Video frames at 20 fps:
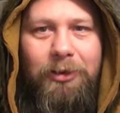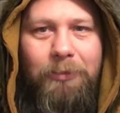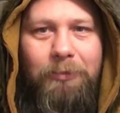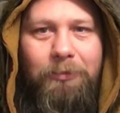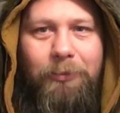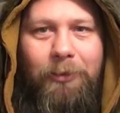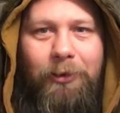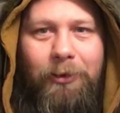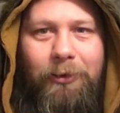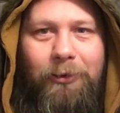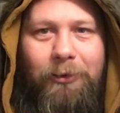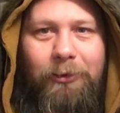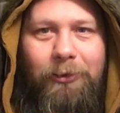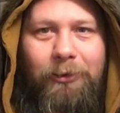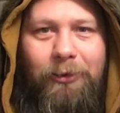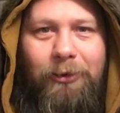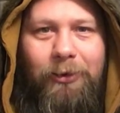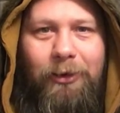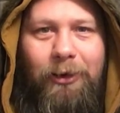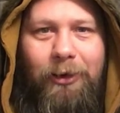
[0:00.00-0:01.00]

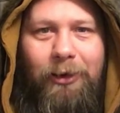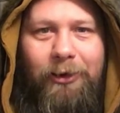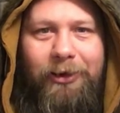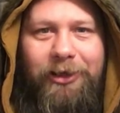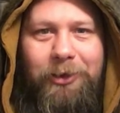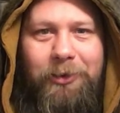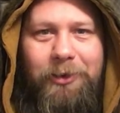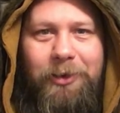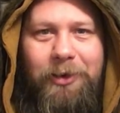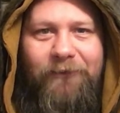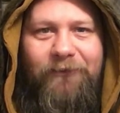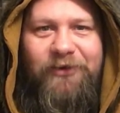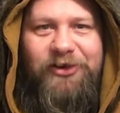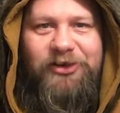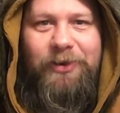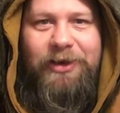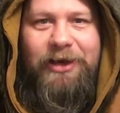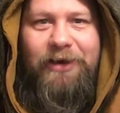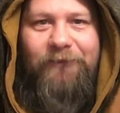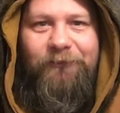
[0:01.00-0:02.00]
More arguing if he's
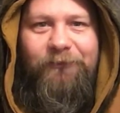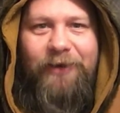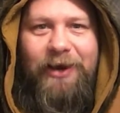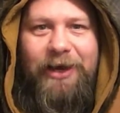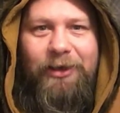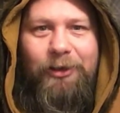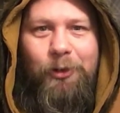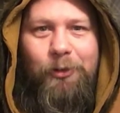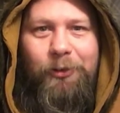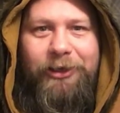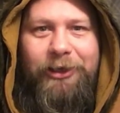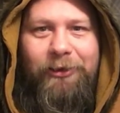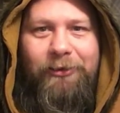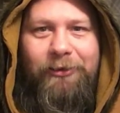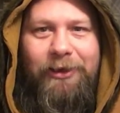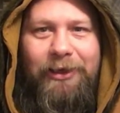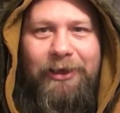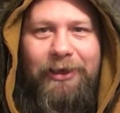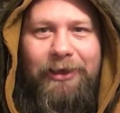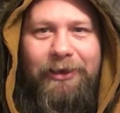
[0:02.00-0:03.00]
ready to fight Loki or
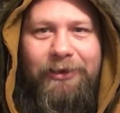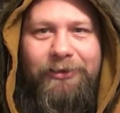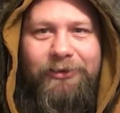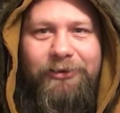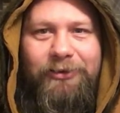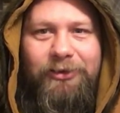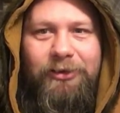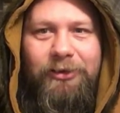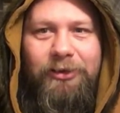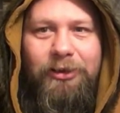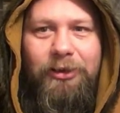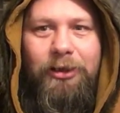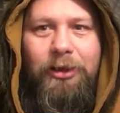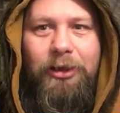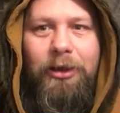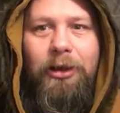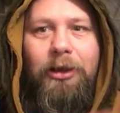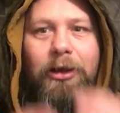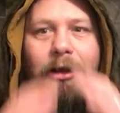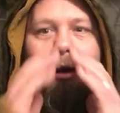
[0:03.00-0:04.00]
not.
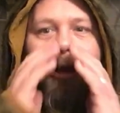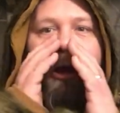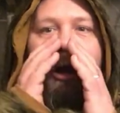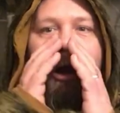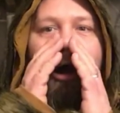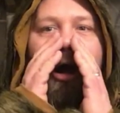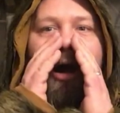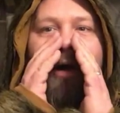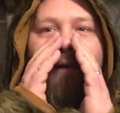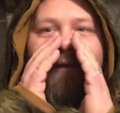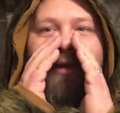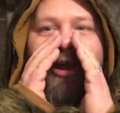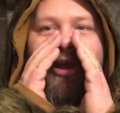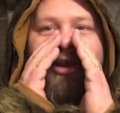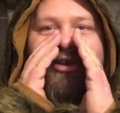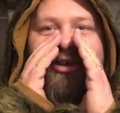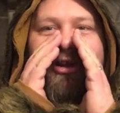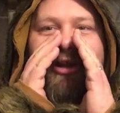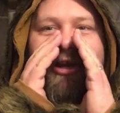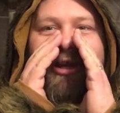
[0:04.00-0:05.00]

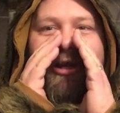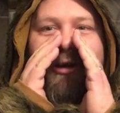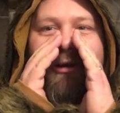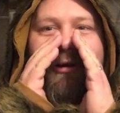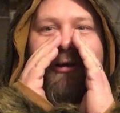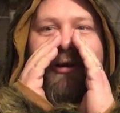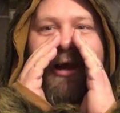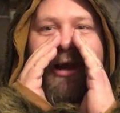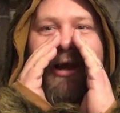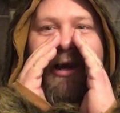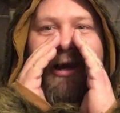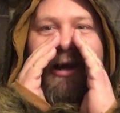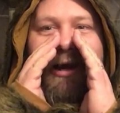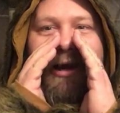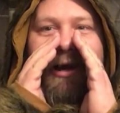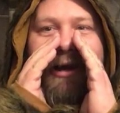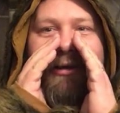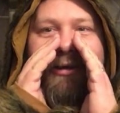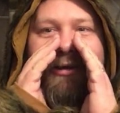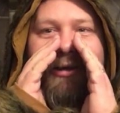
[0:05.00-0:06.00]
Obviously you're
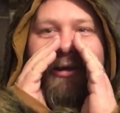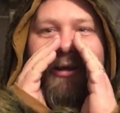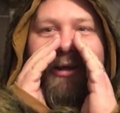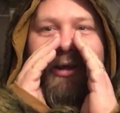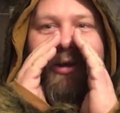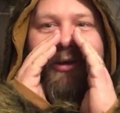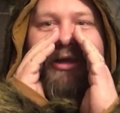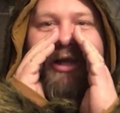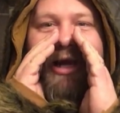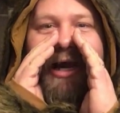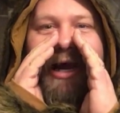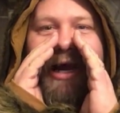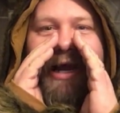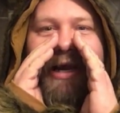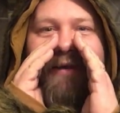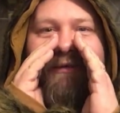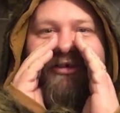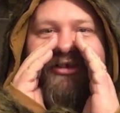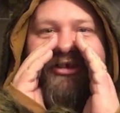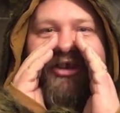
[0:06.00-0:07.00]
not. You
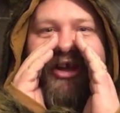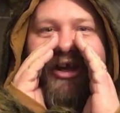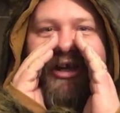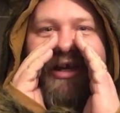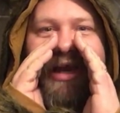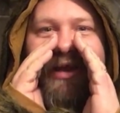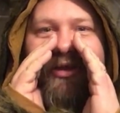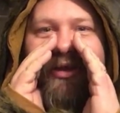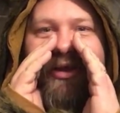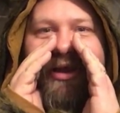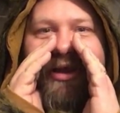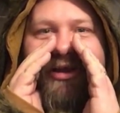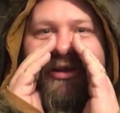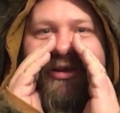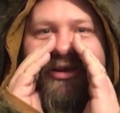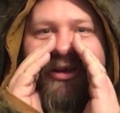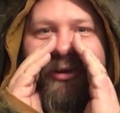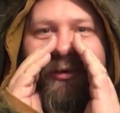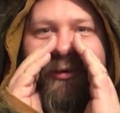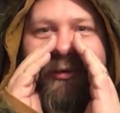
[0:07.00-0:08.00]
kind of suck at this,
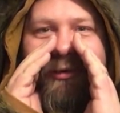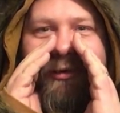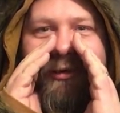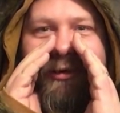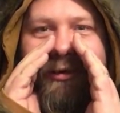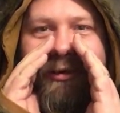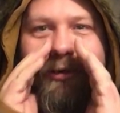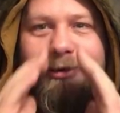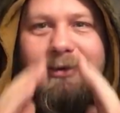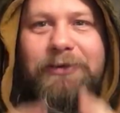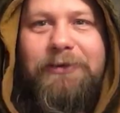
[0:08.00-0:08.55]
Thor.